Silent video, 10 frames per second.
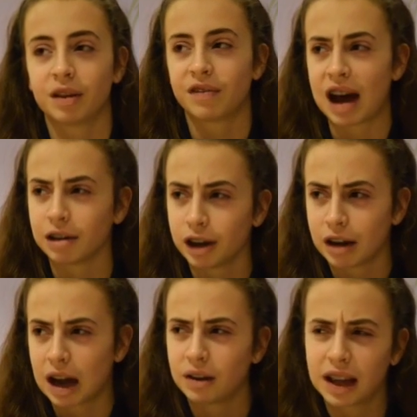farrier
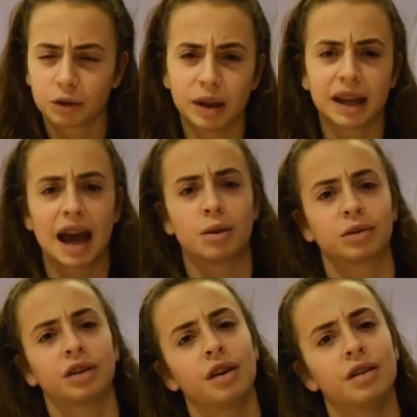out next week, and
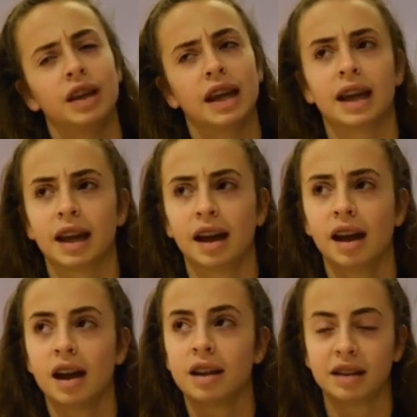also the
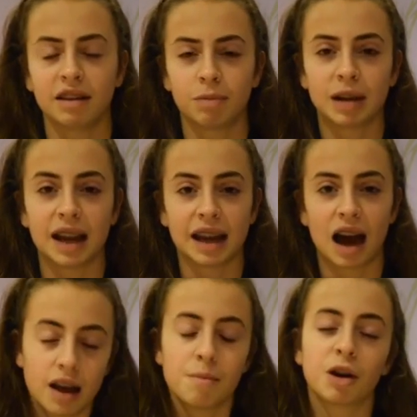teeth lady
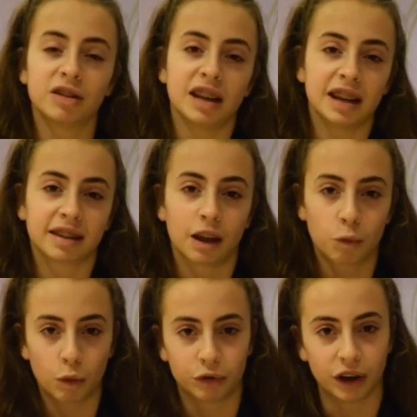out because he needs to get his
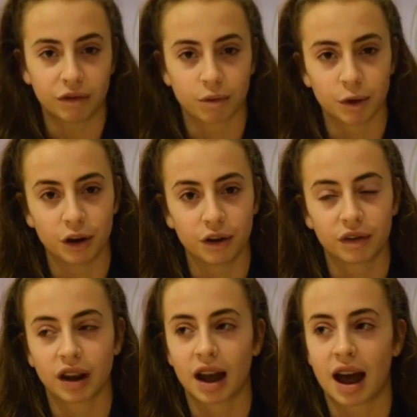wolf tooth
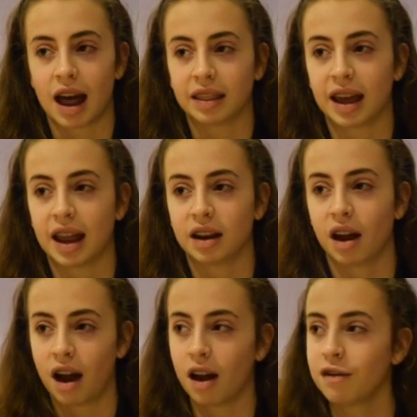removed. And then
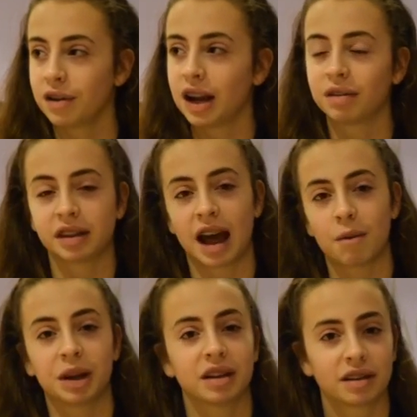hopefully after that
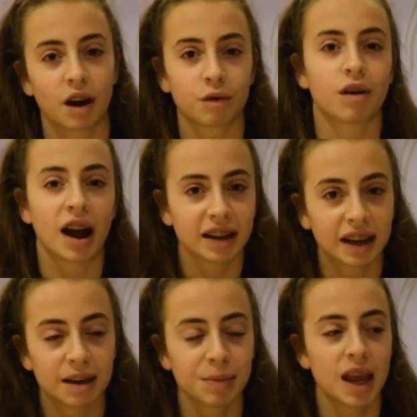we can start riding
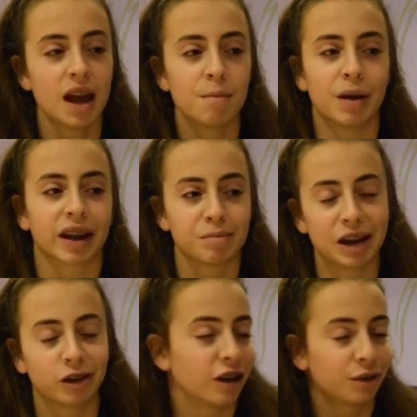him, but I'm going to make
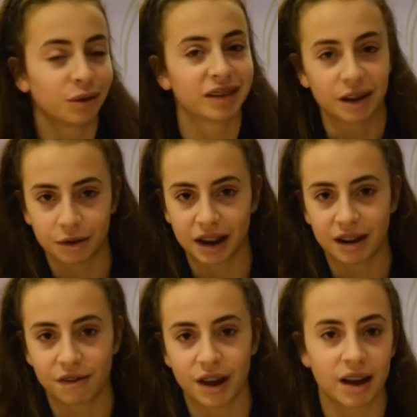sure he's all settled
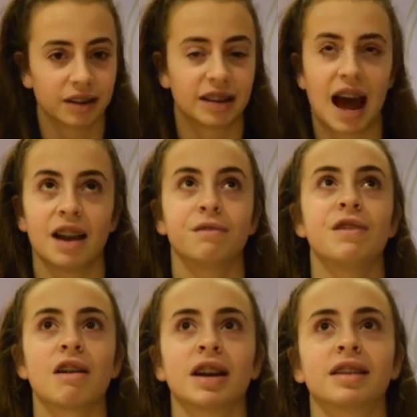in first, and
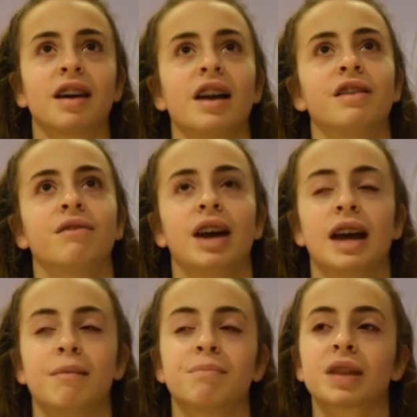very excited for
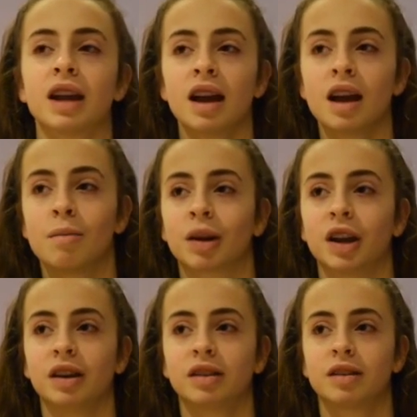him
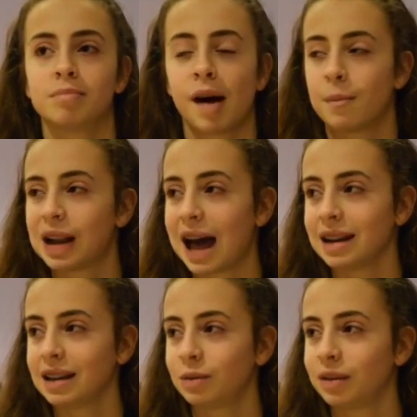because my plan
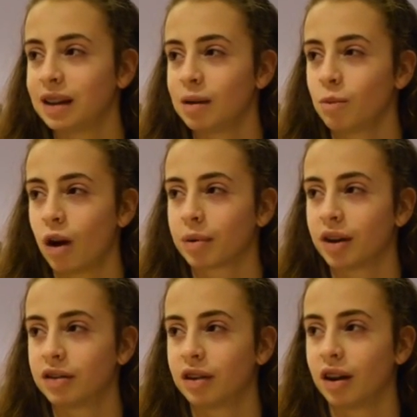is with him, what I'm
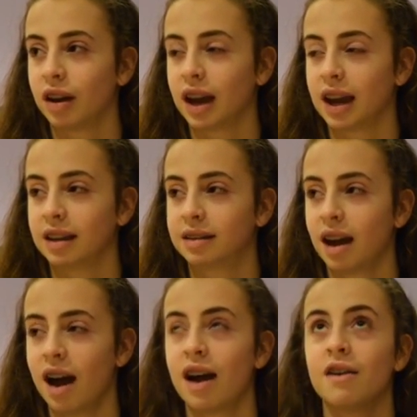going to do is,
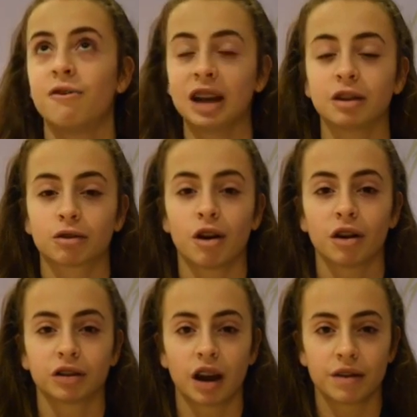fingers
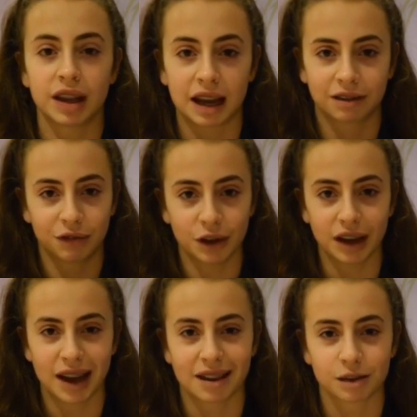crossed, over the next few
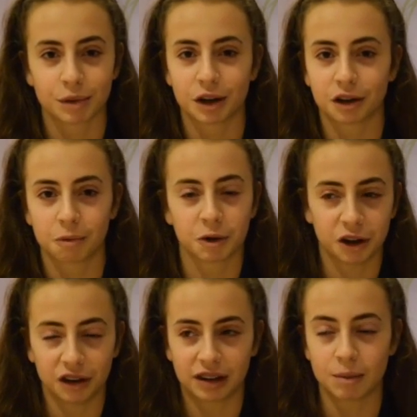years I'm going to just
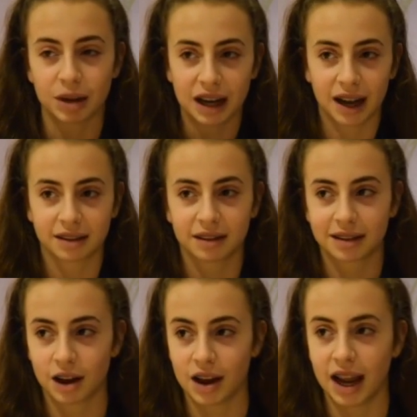produce him really nice and
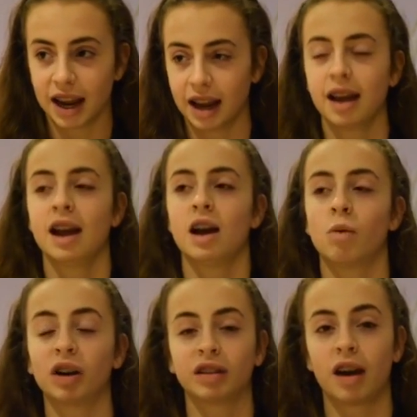slowly.
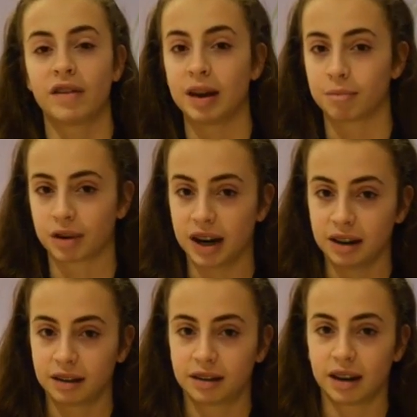Whilst I event
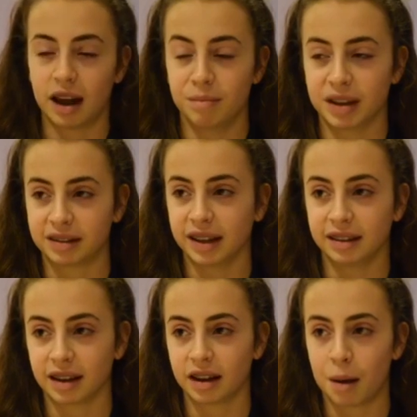Prince this
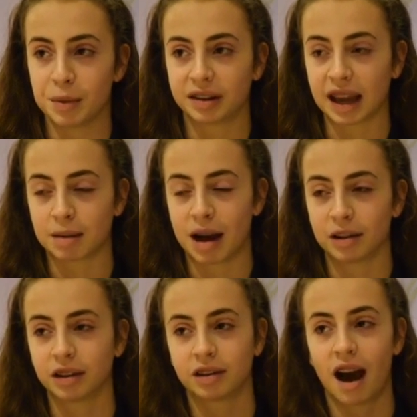season, I'm going to take him out
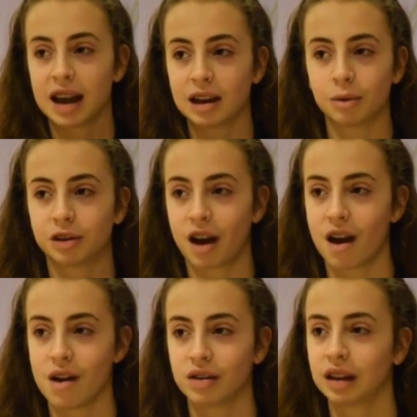to tiny little
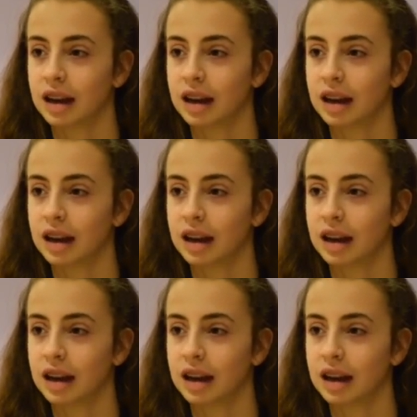shows,